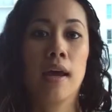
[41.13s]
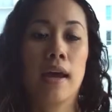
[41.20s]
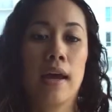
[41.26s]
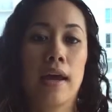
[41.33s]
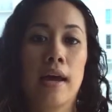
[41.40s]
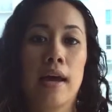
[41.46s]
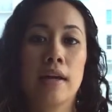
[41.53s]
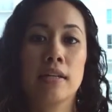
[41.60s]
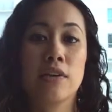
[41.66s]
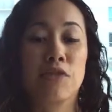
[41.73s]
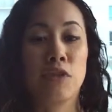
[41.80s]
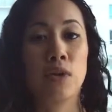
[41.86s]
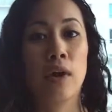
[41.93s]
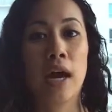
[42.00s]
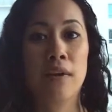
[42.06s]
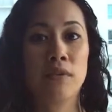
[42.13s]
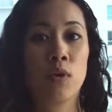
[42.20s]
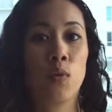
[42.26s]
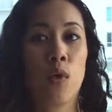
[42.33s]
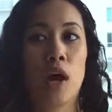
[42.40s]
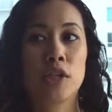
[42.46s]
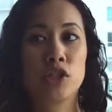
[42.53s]
And if you haven't
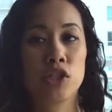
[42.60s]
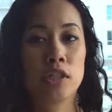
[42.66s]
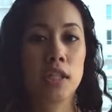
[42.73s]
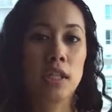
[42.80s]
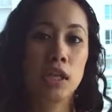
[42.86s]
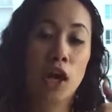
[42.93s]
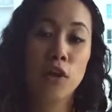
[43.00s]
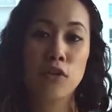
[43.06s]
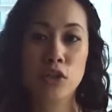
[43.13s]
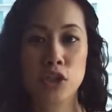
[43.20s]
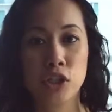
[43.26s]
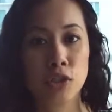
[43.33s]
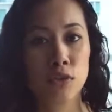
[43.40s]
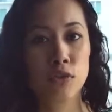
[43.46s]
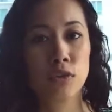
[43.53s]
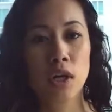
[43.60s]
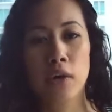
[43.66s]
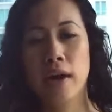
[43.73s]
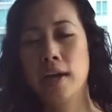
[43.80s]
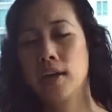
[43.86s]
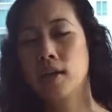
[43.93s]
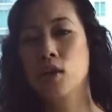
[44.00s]
watched the other two, go
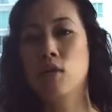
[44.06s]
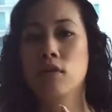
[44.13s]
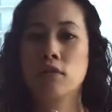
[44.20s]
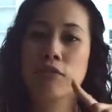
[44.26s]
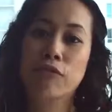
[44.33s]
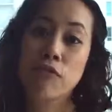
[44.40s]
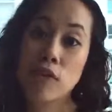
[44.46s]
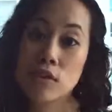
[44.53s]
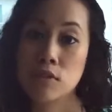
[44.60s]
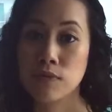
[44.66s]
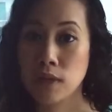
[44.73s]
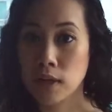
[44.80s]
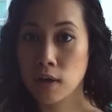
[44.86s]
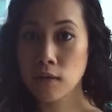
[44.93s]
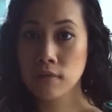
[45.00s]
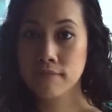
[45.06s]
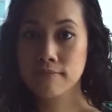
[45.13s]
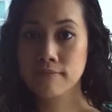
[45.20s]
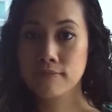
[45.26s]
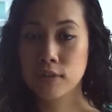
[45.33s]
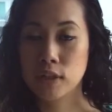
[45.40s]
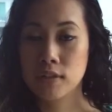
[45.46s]
ahead and go to the first video
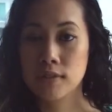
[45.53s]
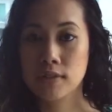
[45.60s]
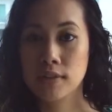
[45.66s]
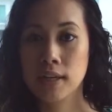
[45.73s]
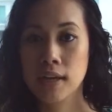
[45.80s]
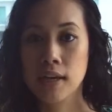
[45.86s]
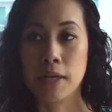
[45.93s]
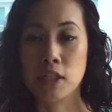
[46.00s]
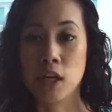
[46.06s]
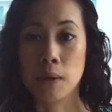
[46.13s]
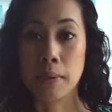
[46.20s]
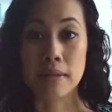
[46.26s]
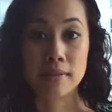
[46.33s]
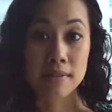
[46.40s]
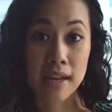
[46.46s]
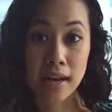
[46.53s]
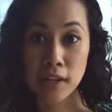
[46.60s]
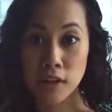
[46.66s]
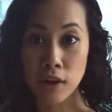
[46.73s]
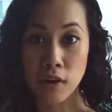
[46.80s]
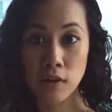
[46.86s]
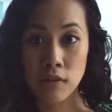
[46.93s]
first. I talk about saying
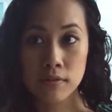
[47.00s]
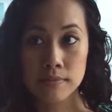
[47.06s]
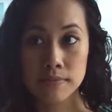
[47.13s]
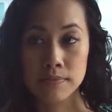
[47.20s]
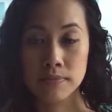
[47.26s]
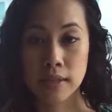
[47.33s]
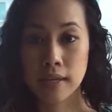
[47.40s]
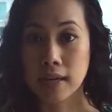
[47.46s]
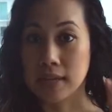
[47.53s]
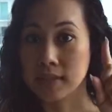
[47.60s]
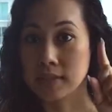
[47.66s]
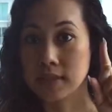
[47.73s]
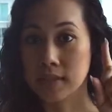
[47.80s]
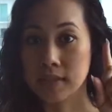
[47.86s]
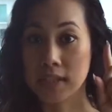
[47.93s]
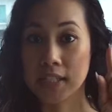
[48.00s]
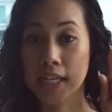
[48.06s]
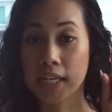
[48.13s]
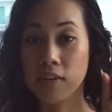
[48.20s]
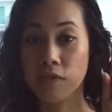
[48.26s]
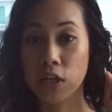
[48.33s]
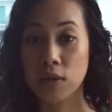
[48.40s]
no, and the
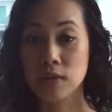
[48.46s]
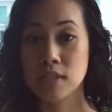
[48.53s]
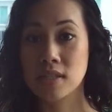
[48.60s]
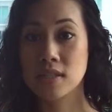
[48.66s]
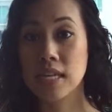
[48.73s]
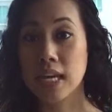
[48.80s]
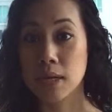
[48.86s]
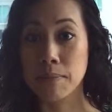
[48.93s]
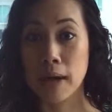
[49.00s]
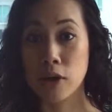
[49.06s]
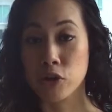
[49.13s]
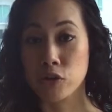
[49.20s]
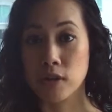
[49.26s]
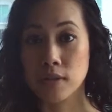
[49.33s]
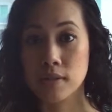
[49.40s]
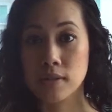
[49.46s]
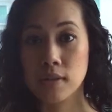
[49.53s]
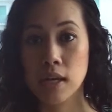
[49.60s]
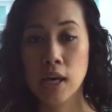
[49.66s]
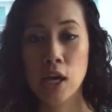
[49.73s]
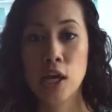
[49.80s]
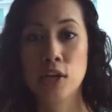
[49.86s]
second video is setting boundaries.
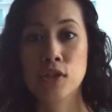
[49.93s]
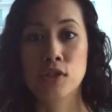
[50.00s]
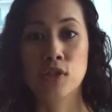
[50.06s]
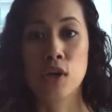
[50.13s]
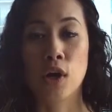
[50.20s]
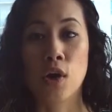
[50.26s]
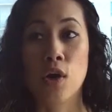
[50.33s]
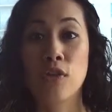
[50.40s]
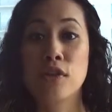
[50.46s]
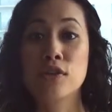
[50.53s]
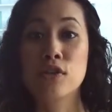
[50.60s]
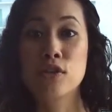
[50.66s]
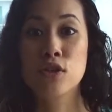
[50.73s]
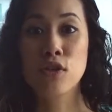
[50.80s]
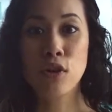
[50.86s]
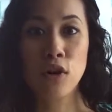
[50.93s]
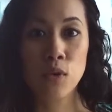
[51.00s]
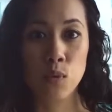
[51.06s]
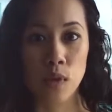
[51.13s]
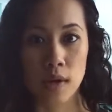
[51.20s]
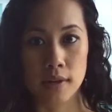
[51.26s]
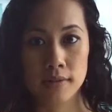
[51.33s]
So this third
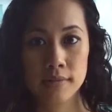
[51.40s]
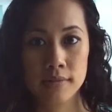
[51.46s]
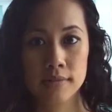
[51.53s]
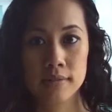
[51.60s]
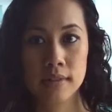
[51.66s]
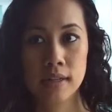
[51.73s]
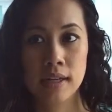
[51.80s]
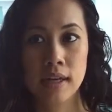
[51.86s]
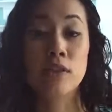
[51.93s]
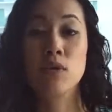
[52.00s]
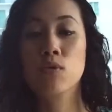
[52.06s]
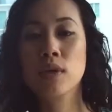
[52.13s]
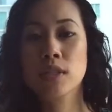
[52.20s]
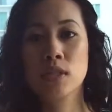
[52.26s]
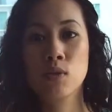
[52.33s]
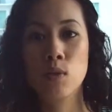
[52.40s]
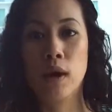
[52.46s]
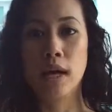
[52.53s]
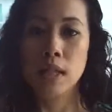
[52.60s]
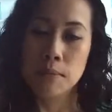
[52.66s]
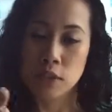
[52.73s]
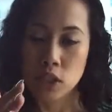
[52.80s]
one, and the reason
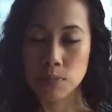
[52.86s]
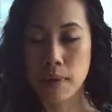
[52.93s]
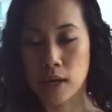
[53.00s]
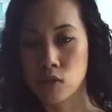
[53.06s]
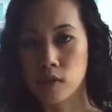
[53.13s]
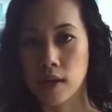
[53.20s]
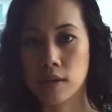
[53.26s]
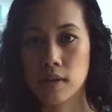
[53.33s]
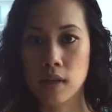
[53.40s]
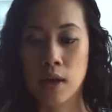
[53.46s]
why, let me just backtrack.